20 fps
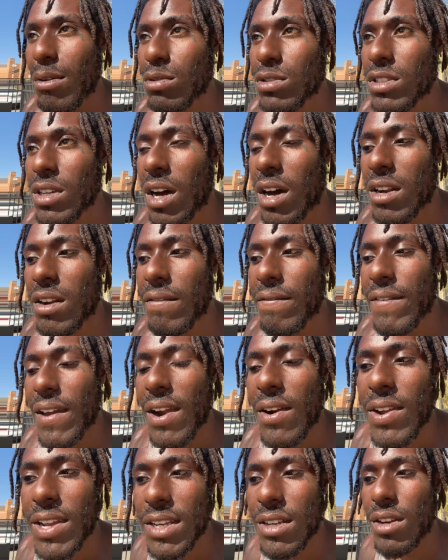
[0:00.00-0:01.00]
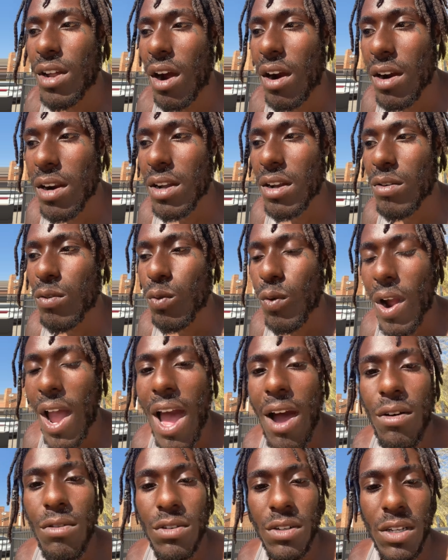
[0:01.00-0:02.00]
was on a very dark
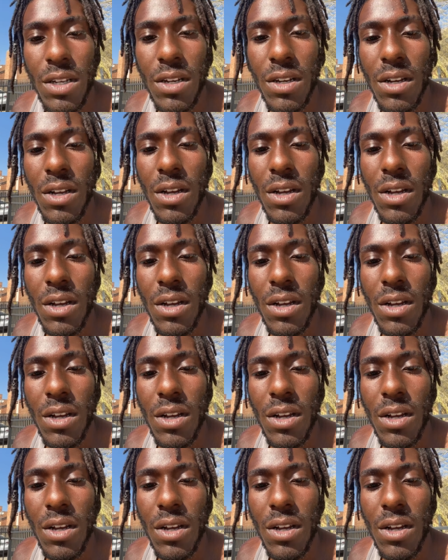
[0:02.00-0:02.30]
route,